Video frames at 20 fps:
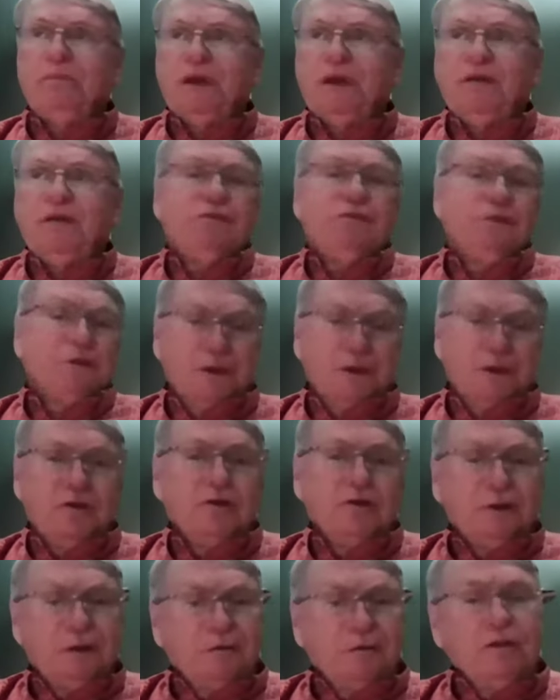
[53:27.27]
be for the
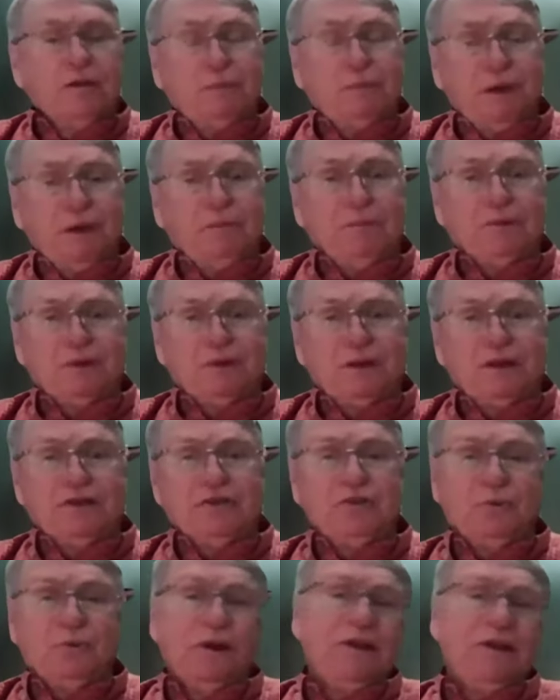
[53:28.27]
good of the people
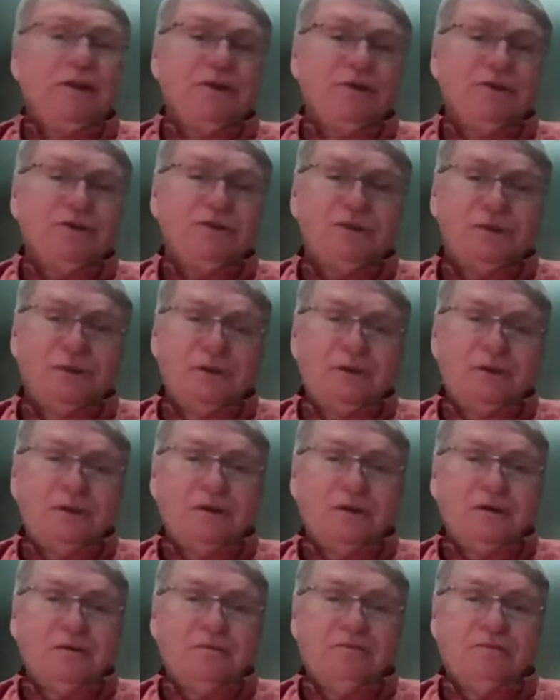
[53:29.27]
as well as
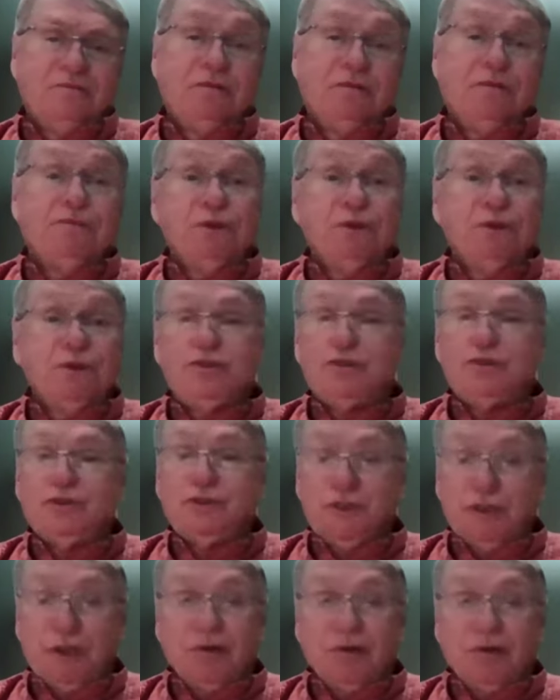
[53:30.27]
for
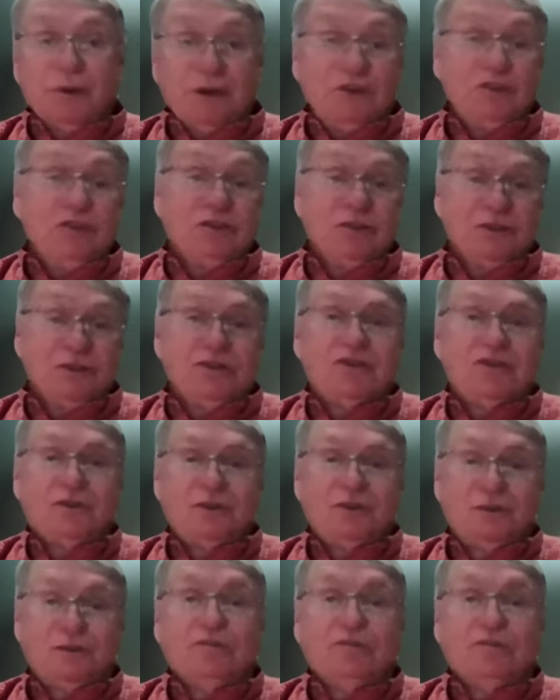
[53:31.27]
future generations to